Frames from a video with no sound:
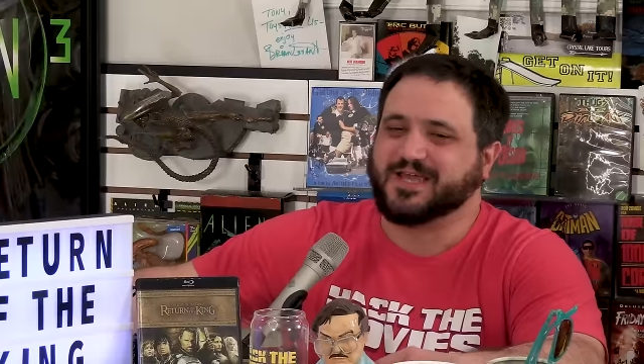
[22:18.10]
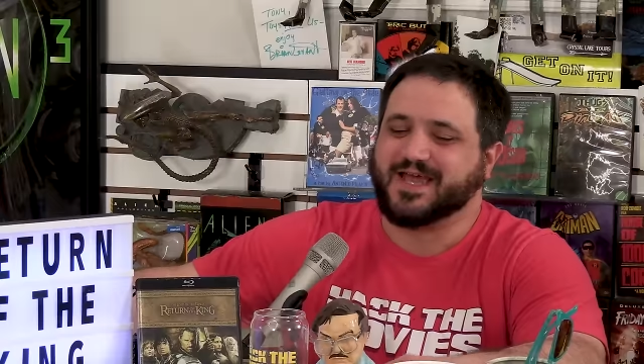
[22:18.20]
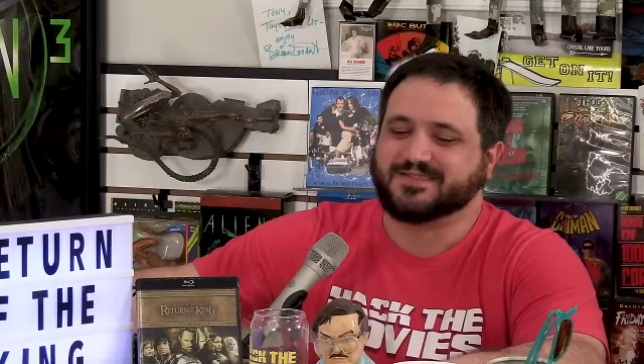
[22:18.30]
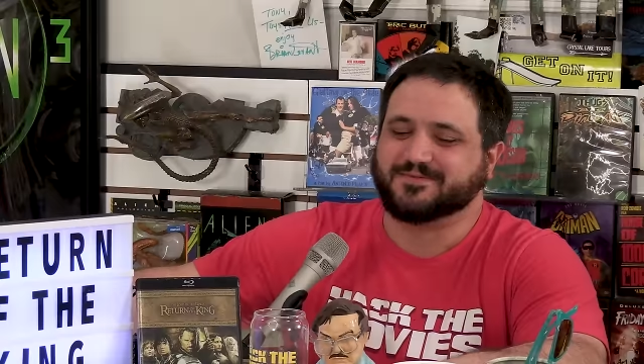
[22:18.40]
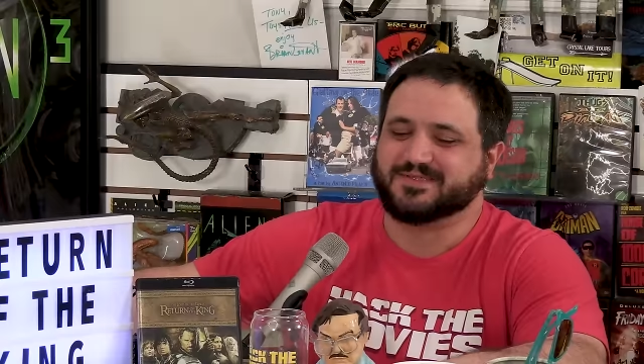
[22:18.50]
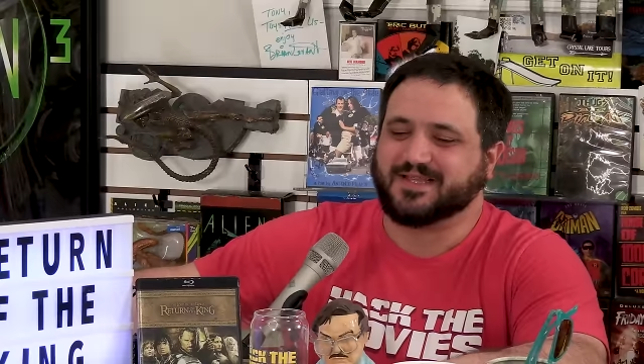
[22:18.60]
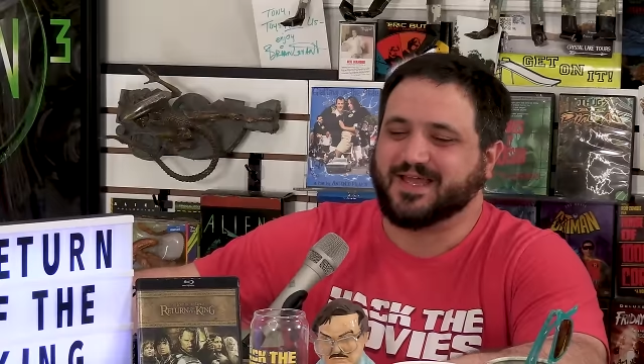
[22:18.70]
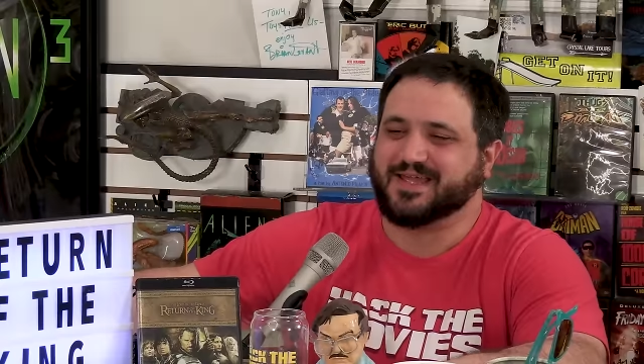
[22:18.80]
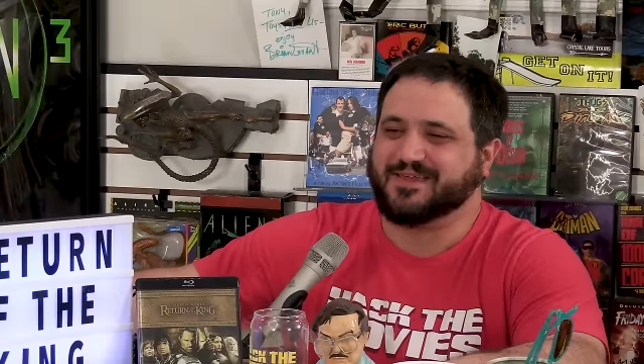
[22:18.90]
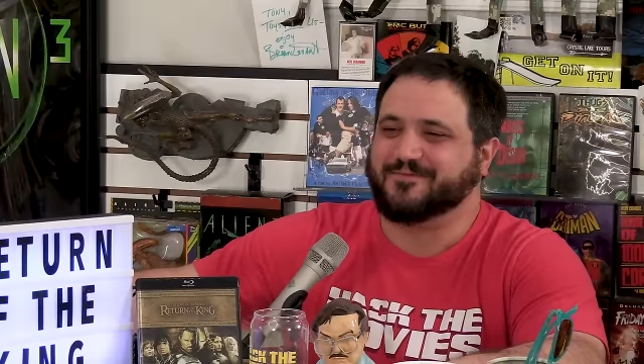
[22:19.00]
Jackson was
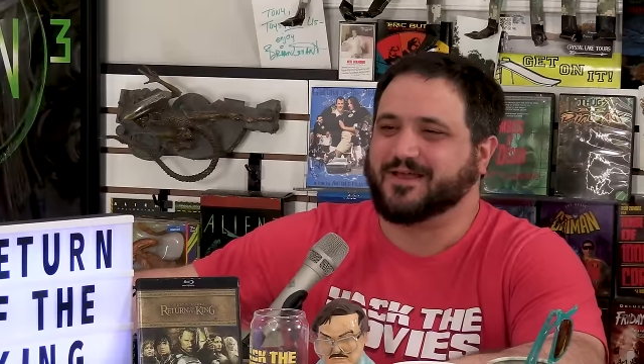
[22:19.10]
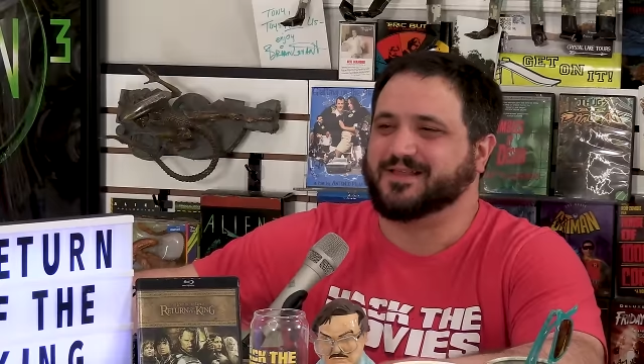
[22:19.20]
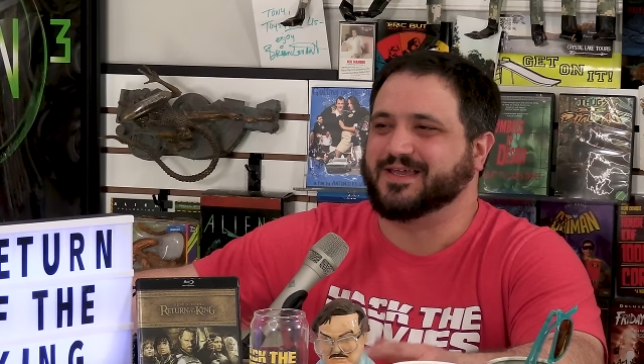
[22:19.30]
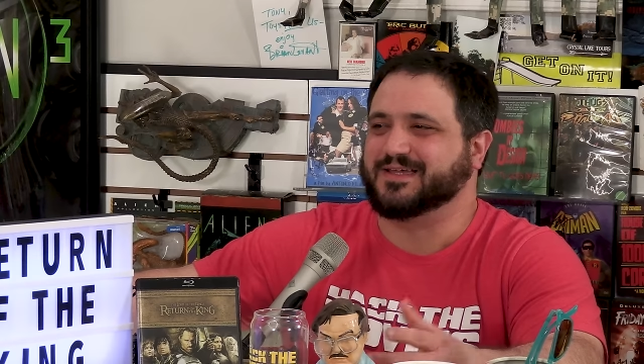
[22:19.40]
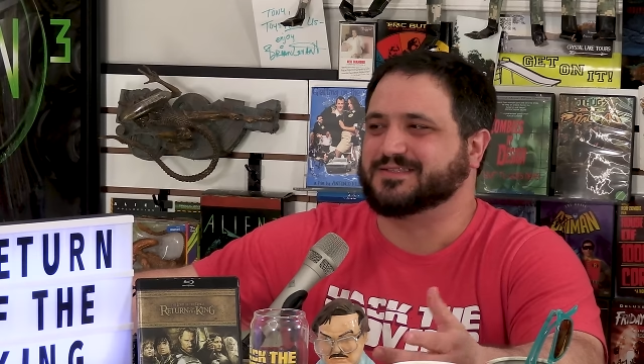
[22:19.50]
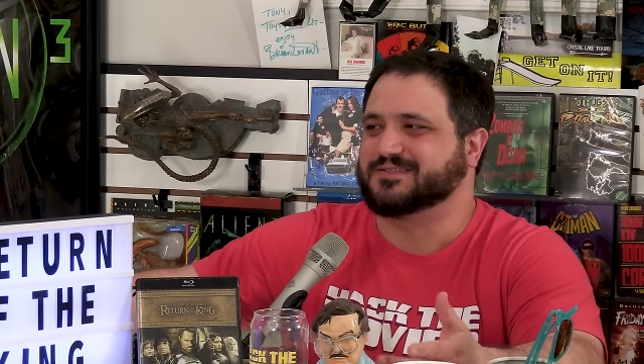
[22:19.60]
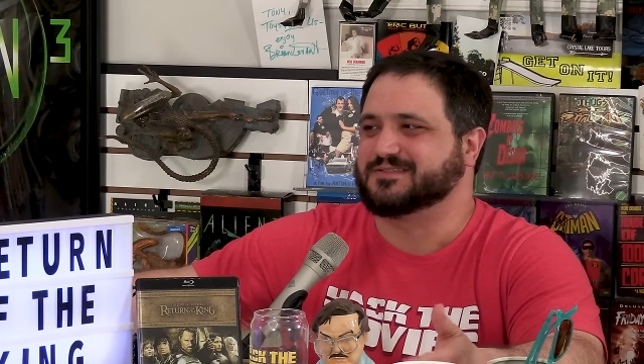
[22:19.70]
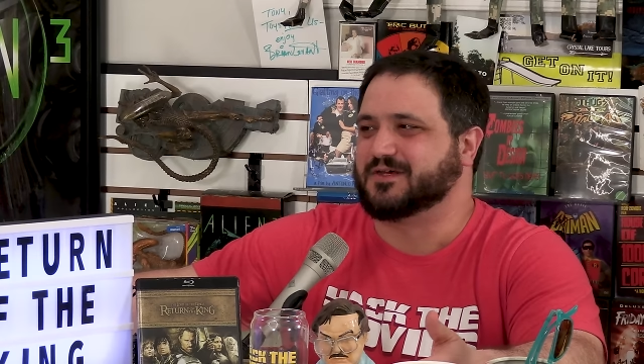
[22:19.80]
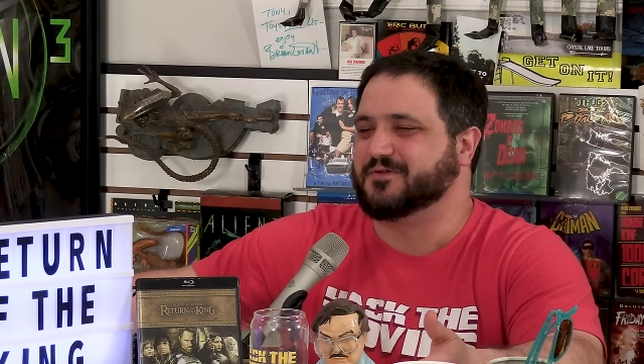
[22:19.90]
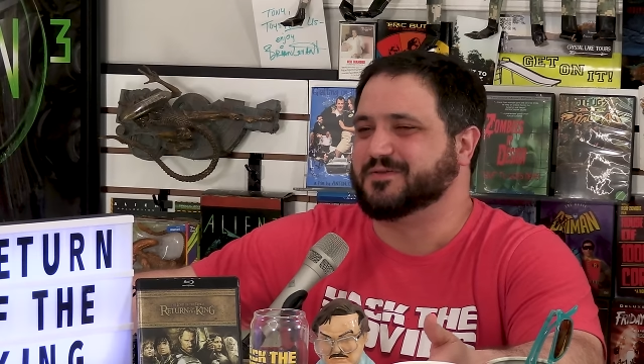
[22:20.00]
like, he felt like it
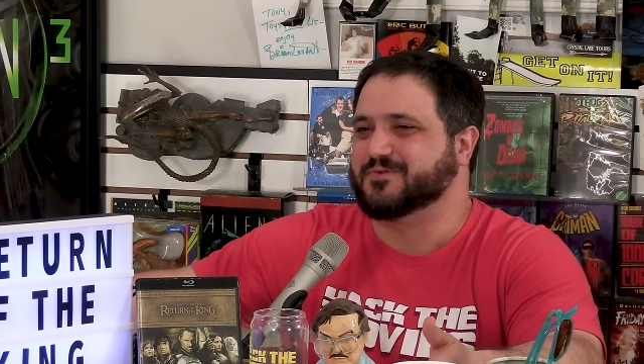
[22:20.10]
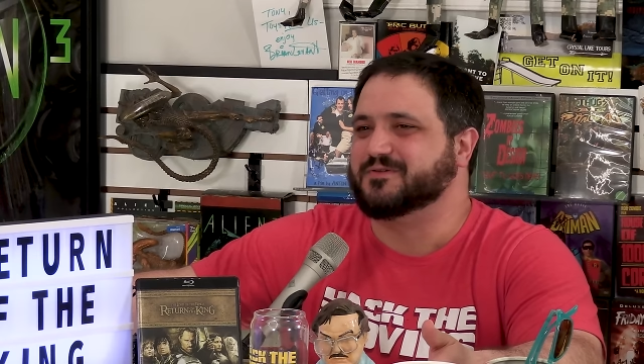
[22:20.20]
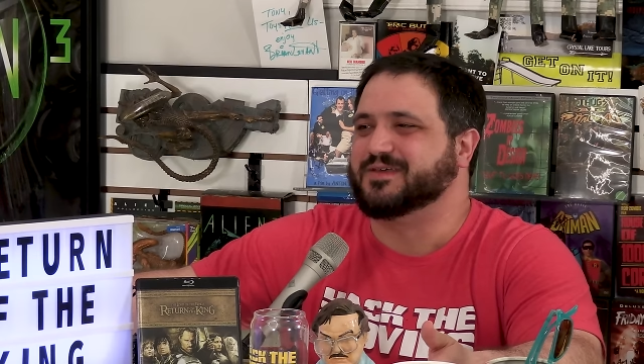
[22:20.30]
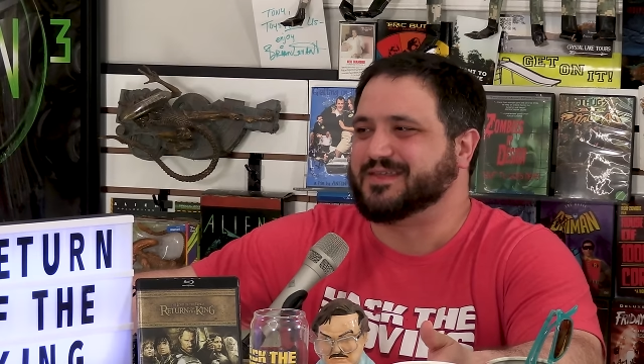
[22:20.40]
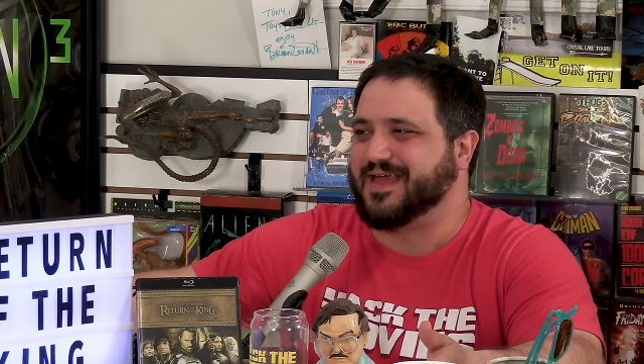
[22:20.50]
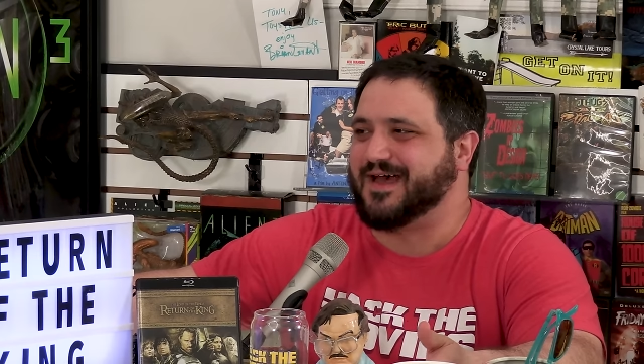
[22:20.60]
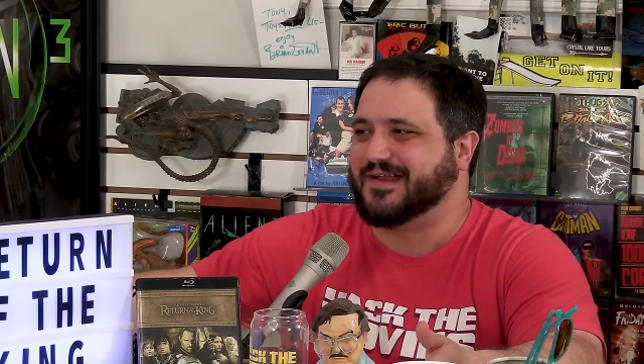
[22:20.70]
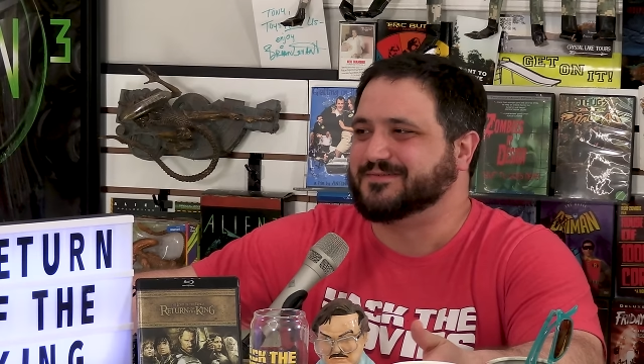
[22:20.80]
slowed the movie down.